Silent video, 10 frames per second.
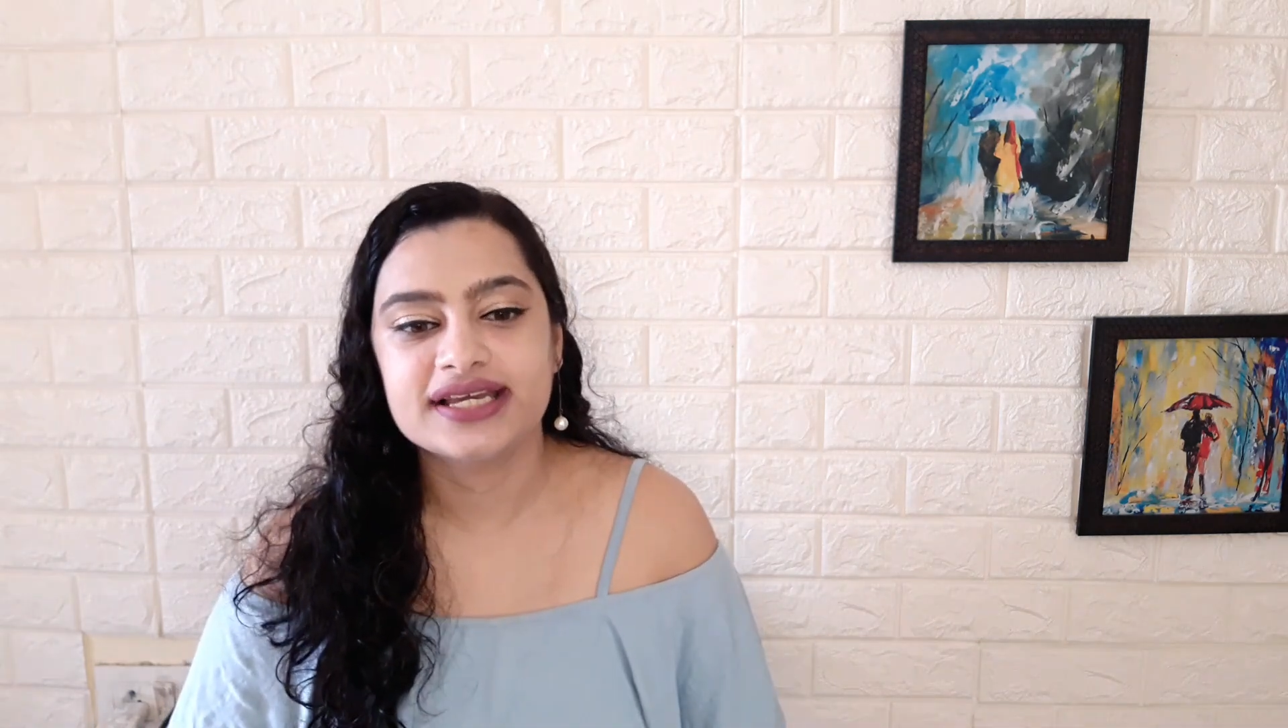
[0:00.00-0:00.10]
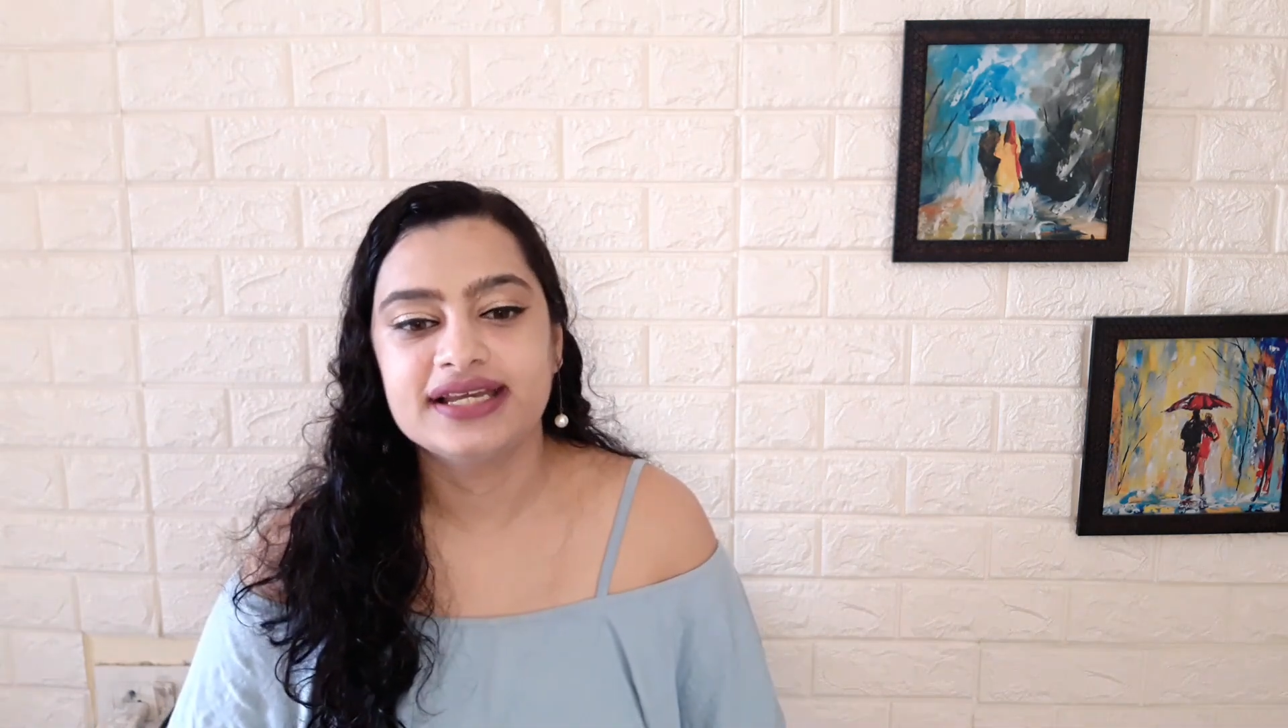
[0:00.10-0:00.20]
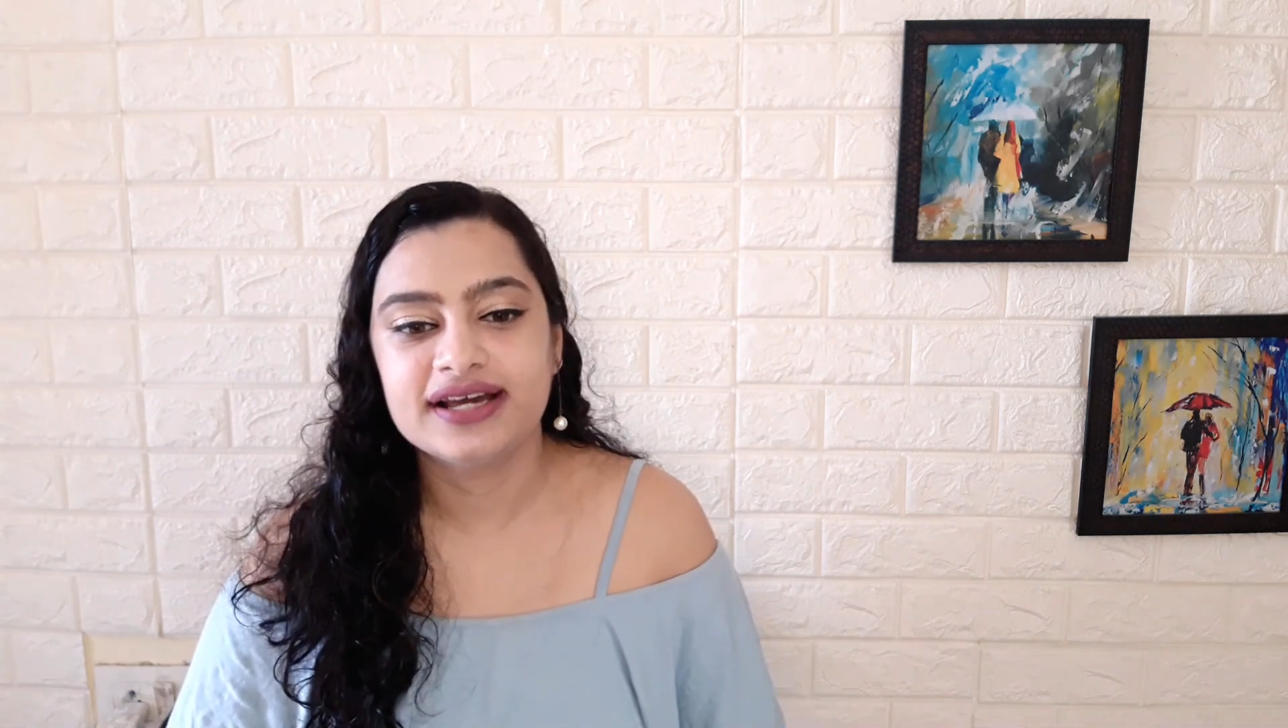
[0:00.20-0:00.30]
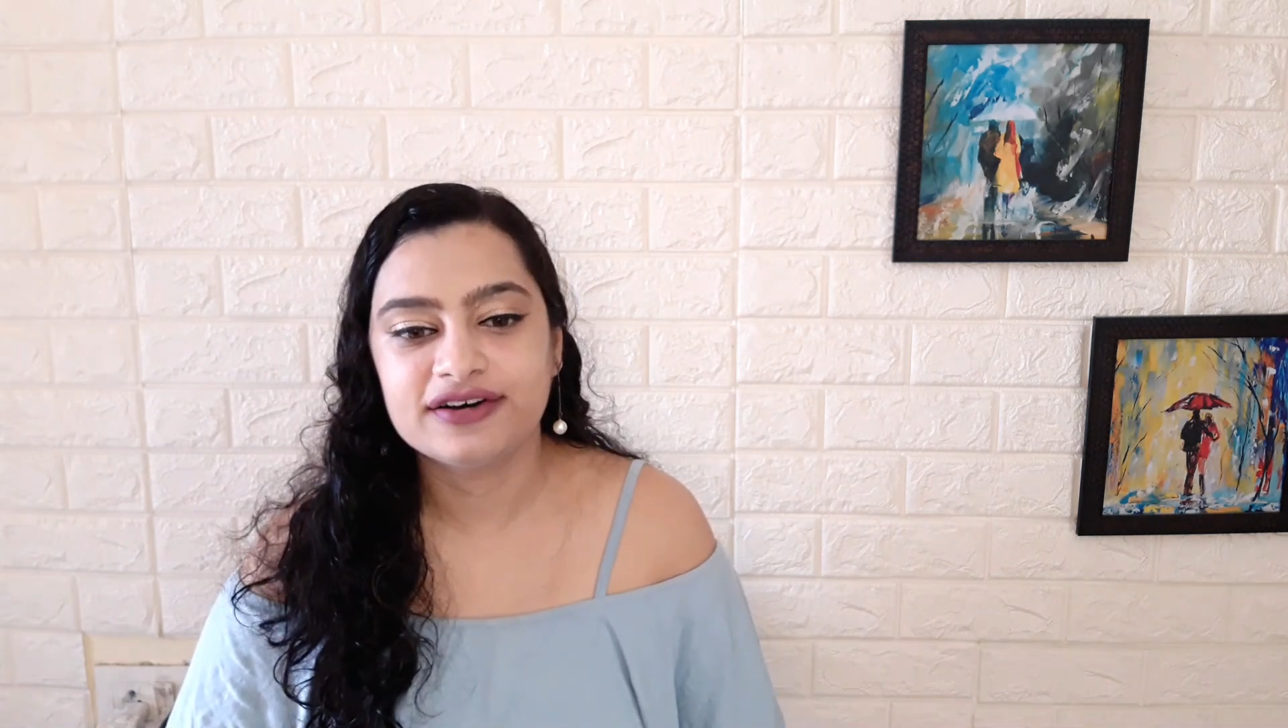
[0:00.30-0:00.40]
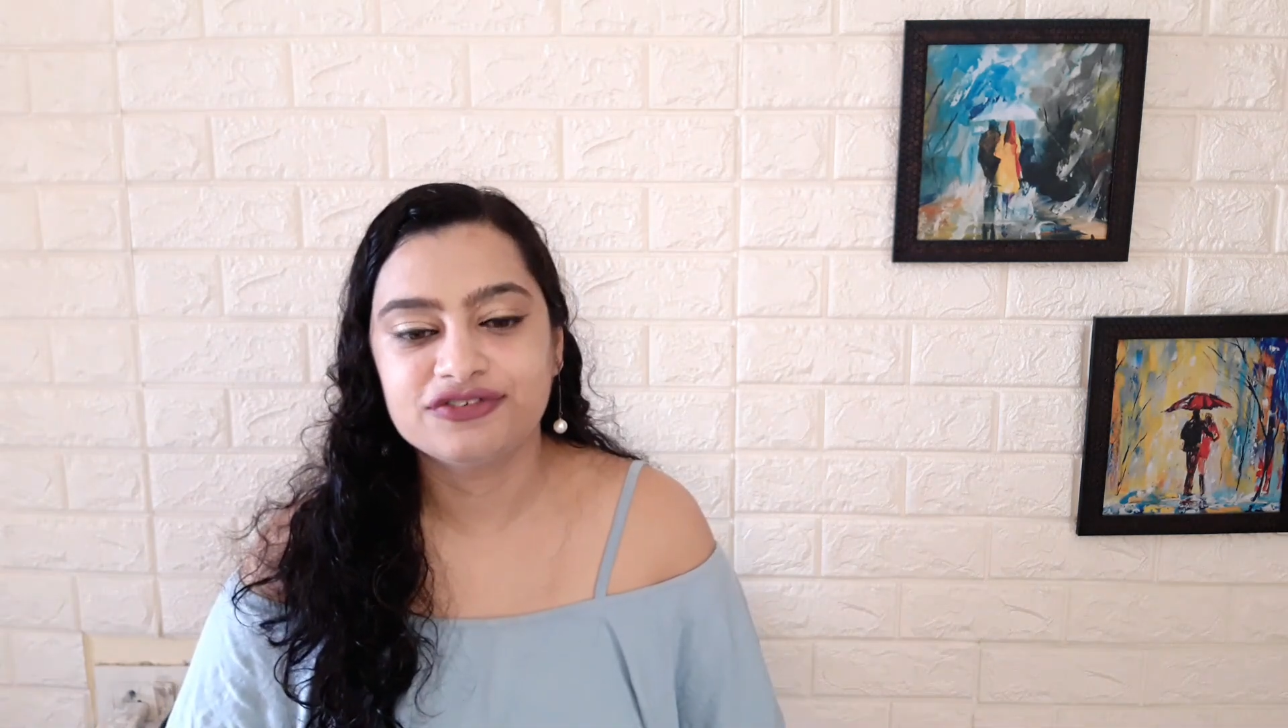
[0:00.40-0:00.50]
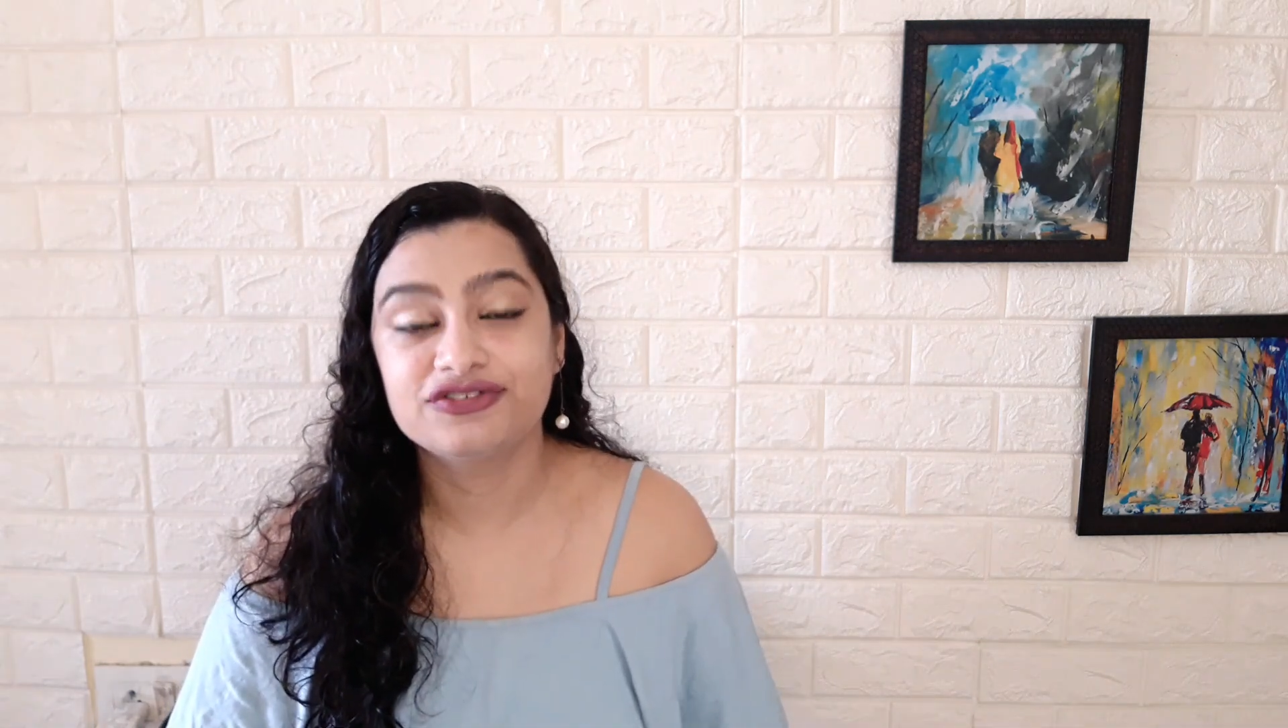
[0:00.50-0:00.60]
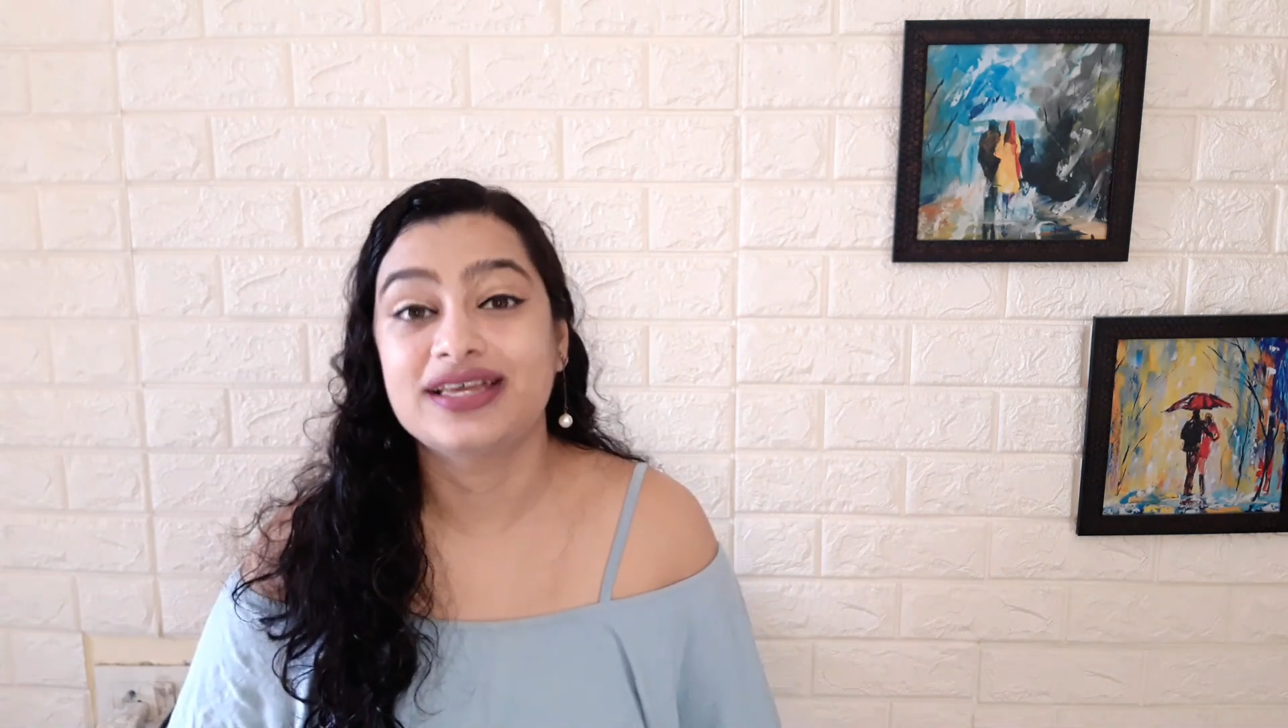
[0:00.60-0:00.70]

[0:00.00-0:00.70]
enough